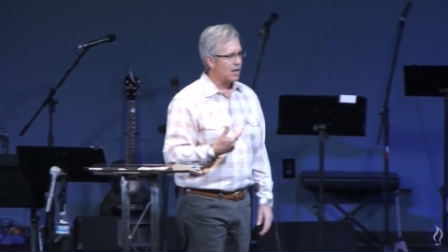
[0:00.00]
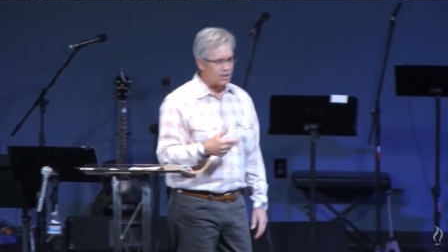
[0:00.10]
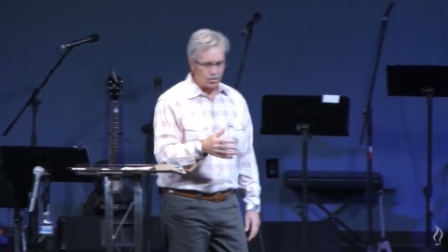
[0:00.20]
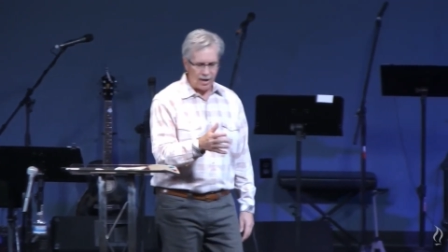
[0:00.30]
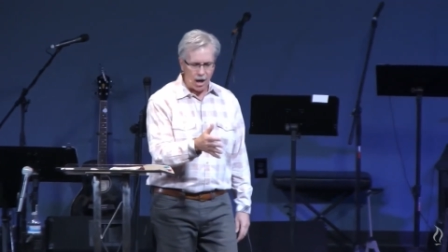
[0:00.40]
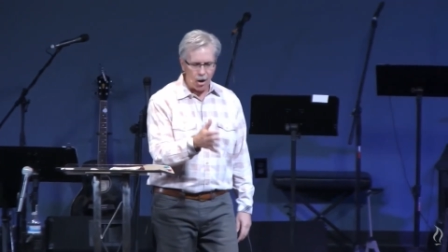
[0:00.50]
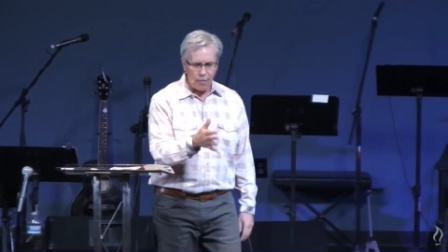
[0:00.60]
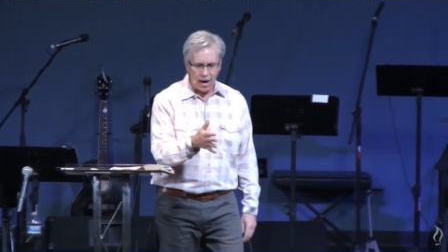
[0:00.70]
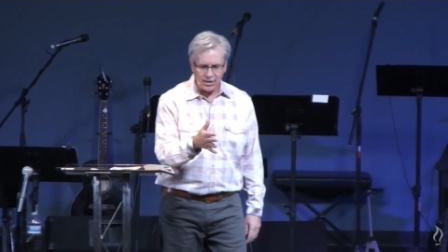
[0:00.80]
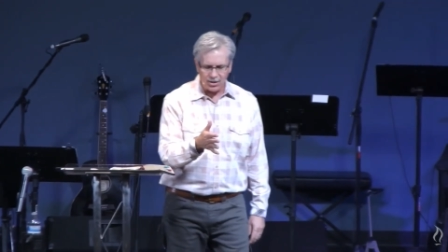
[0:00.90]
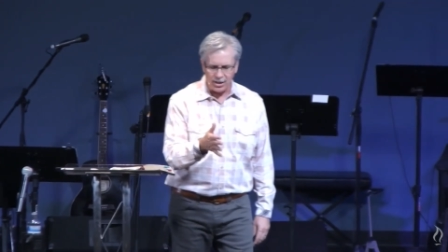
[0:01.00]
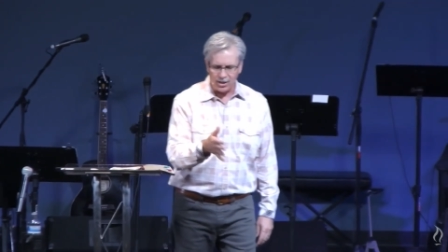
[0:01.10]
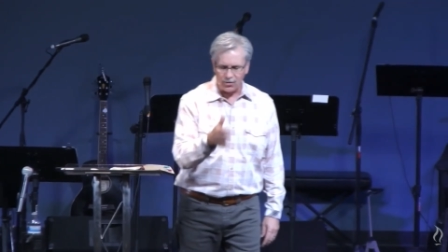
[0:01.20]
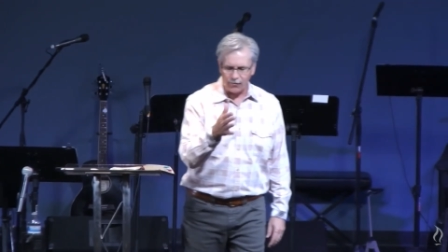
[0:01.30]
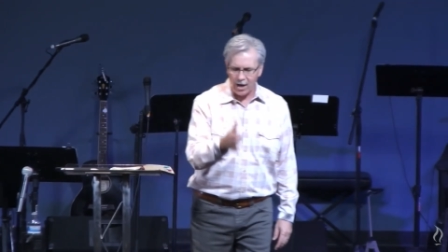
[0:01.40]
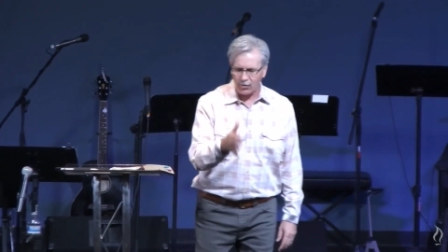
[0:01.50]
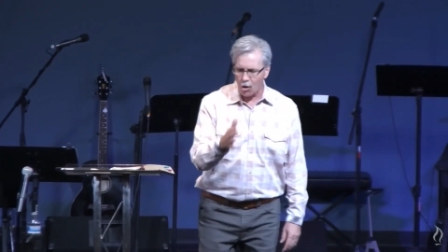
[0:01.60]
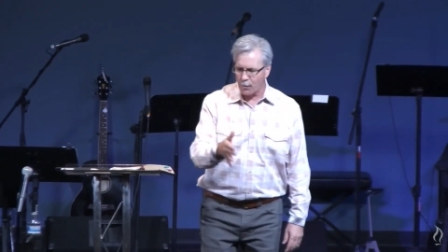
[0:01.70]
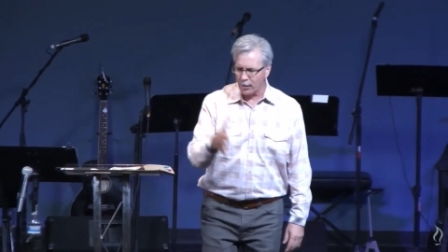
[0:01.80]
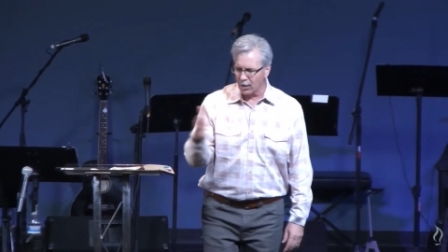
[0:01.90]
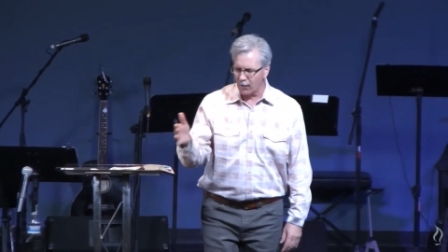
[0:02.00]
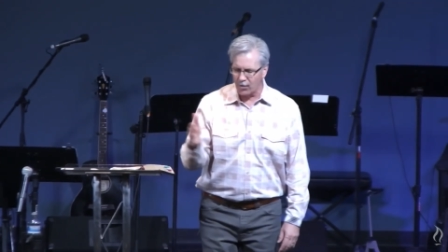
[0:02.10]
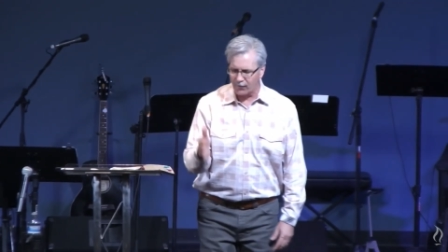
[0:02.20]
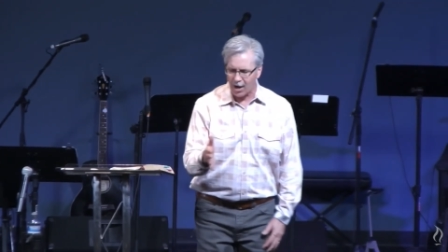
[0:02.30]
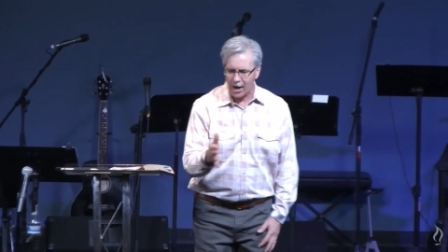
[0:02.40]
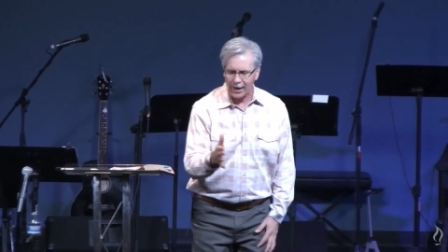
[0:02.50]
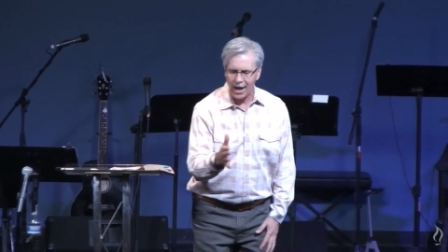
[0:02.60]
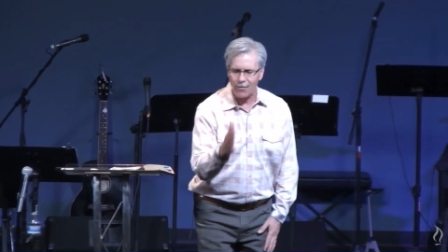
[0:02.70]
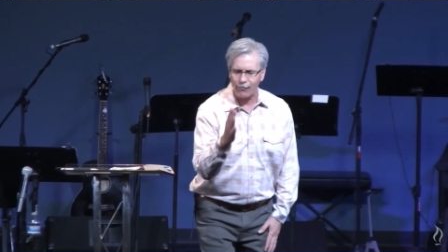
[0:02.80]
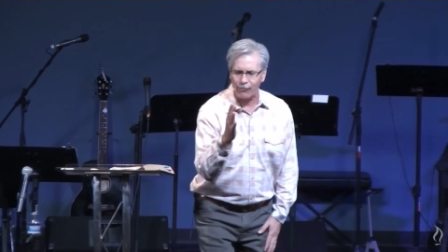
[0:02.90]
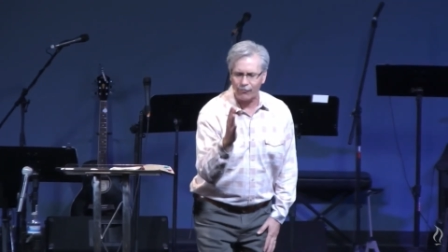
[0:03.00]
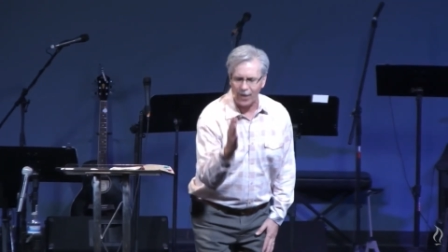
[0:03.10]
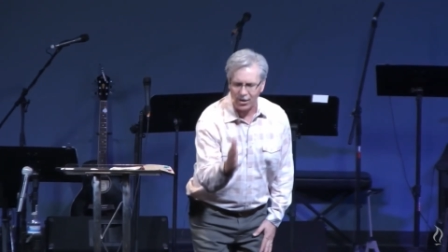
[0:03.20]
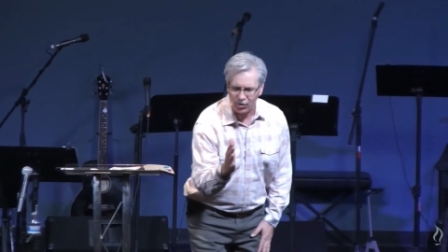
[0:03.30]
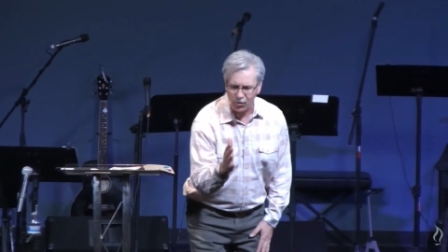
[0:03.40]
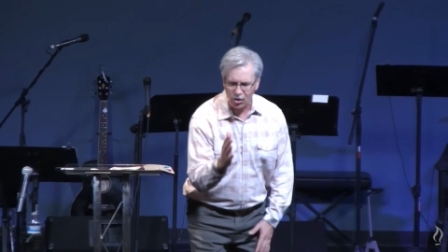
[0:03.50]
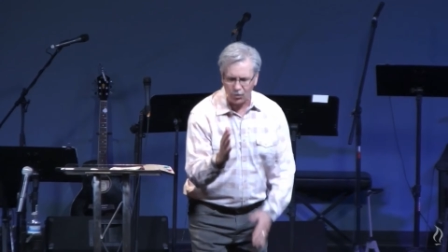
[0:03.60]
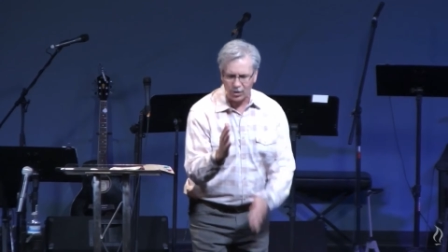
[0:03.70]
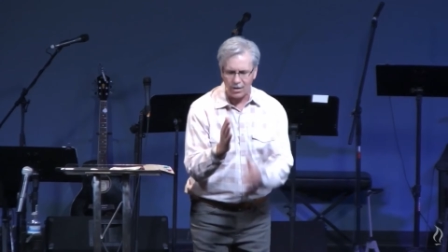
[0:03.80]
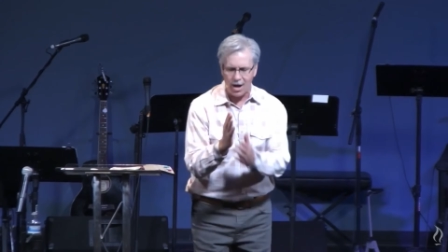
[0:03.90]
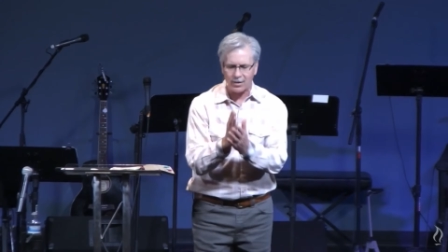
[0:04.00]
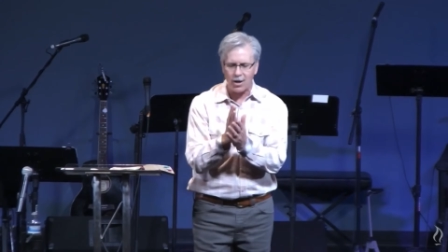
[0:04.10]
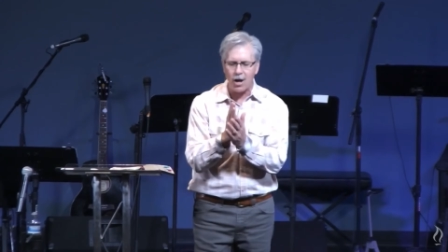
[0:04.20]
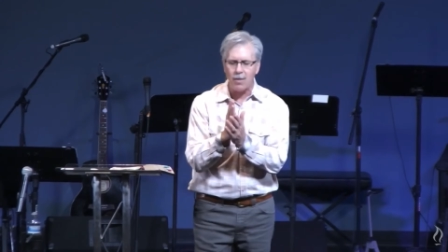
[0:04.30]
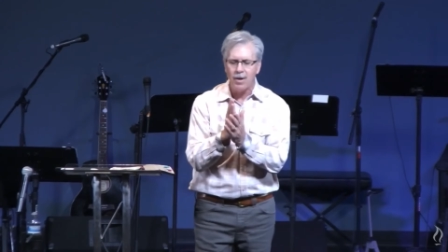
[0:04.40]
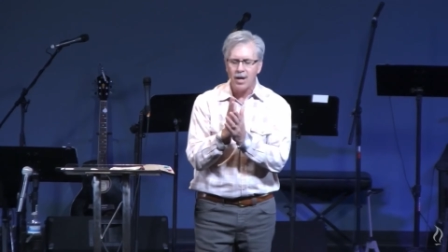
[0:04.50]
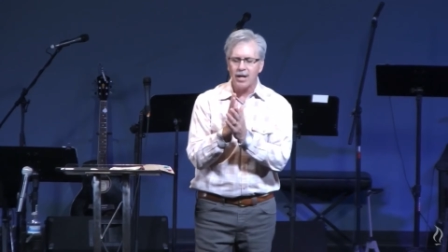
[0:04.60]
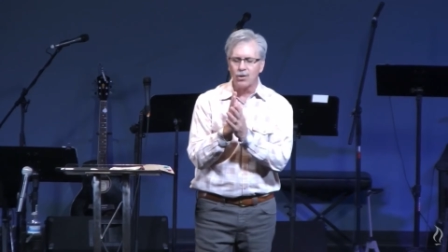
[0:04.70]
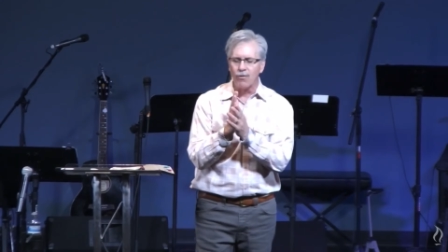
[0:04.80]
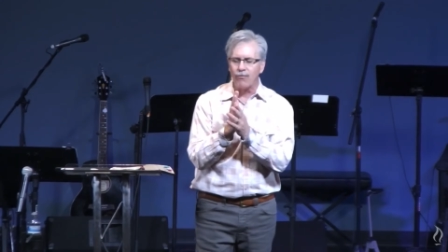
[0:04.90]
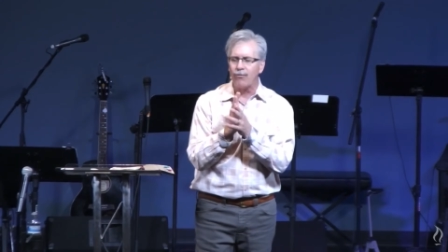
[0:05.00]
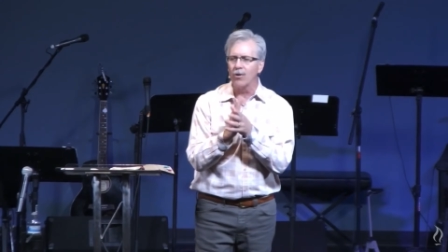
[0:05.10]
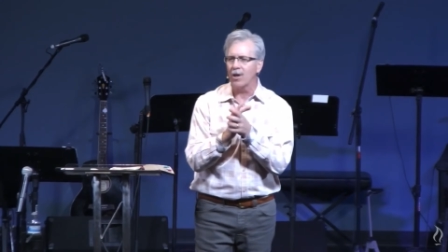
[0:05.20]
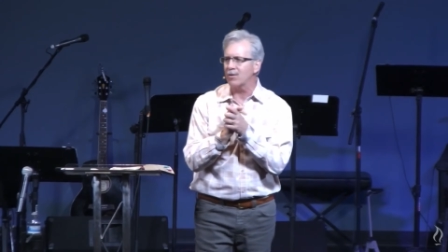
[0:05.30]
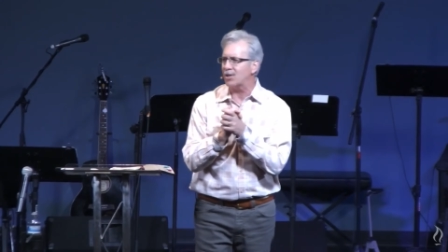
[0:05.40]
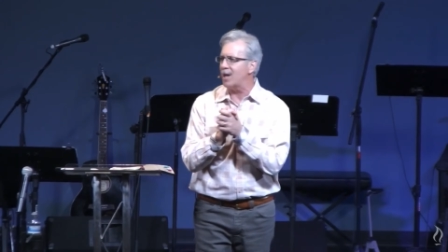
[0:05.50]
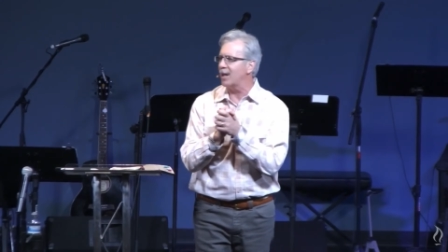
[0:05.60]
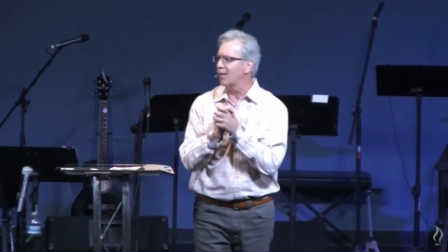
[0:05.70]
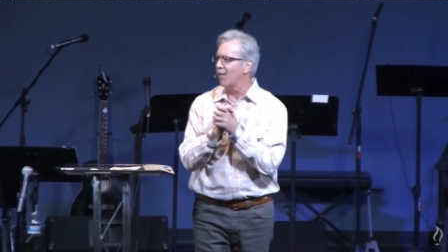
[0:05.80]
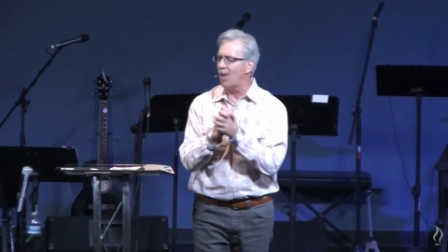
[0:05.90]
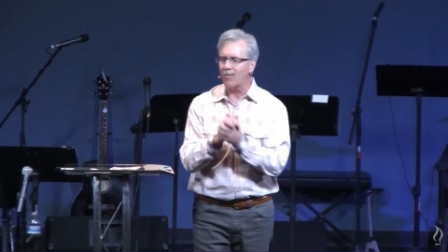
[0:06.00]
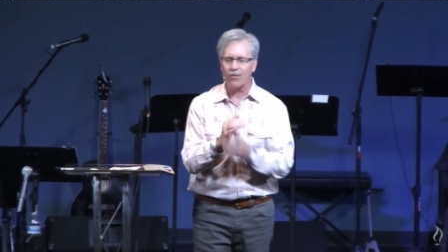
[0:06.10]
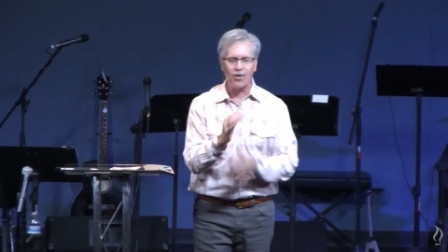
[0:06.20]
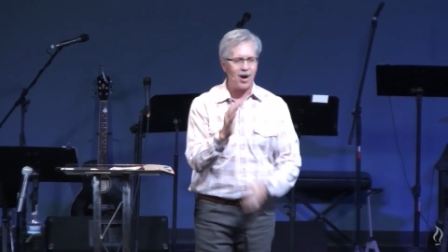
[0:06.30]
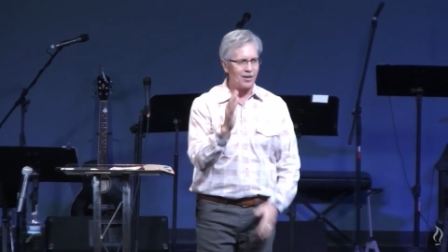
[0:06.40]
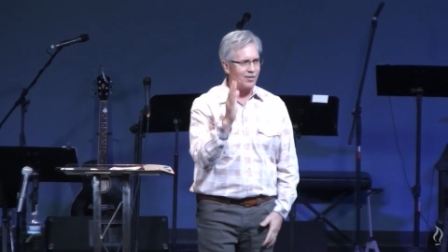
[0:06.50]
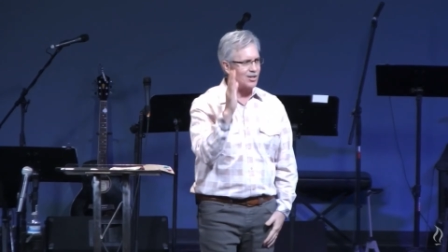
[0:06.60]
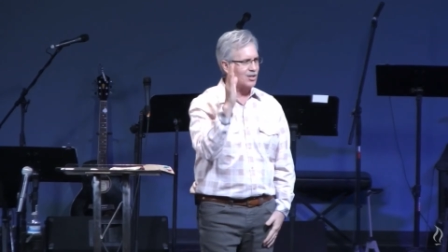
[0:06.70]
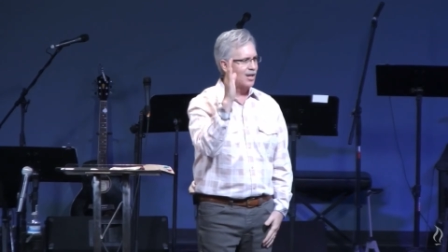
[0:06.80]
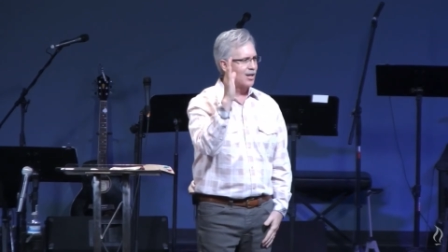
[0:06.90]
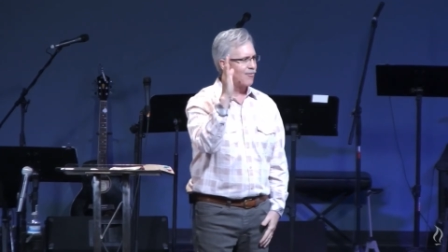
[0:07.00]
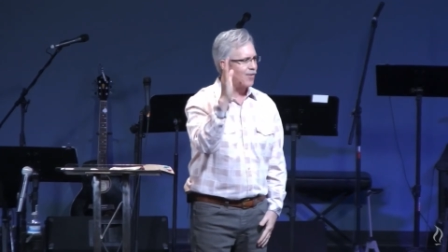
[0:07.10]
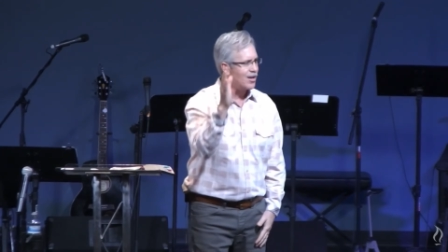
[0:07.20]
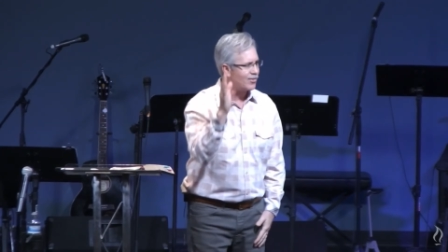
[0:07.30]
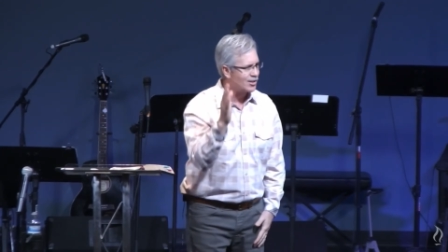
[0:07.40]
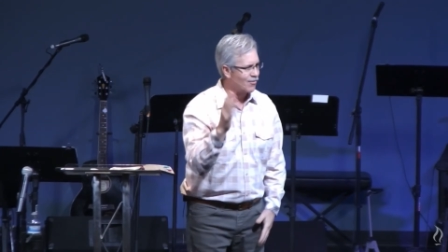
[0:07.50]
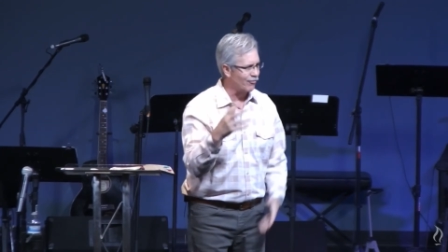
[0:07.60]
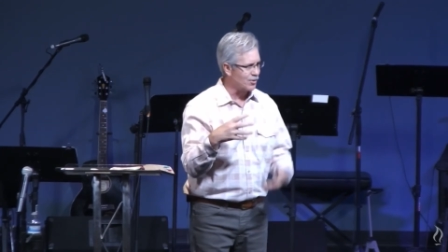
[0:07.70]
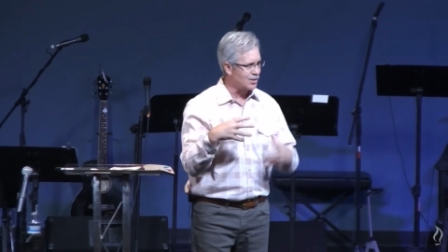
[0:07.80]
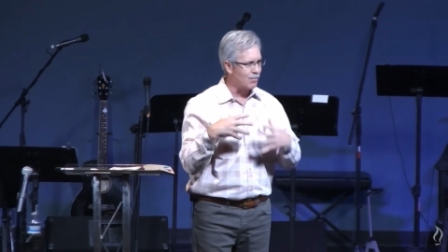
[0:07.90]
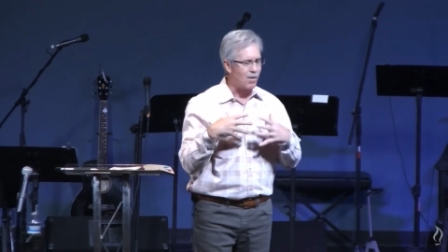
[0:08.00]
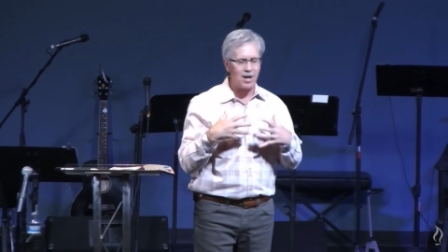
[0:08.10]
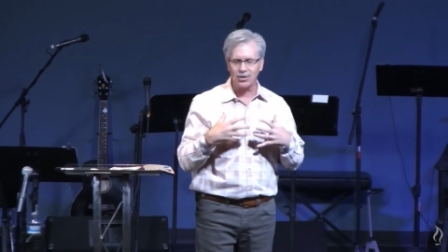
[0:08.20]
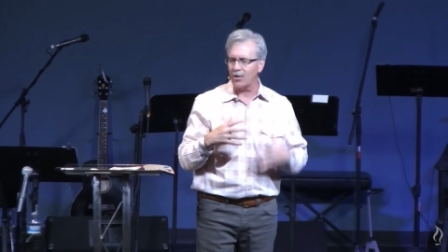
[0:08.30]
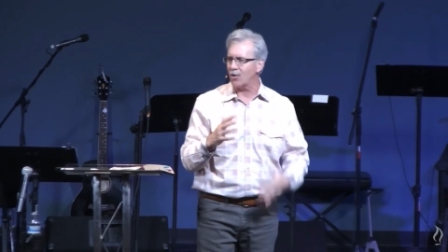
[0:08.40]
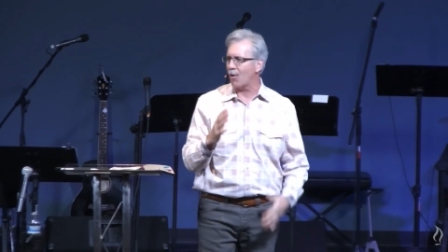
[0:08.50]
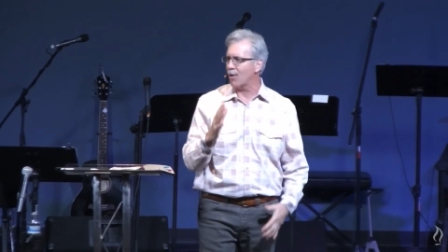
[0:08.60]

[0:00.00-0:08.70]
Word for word: And so now abides these, faith, hope, and love. You've got to have faith. You cannot come into a full understanding of the love of God unless faith isn't first deposited in your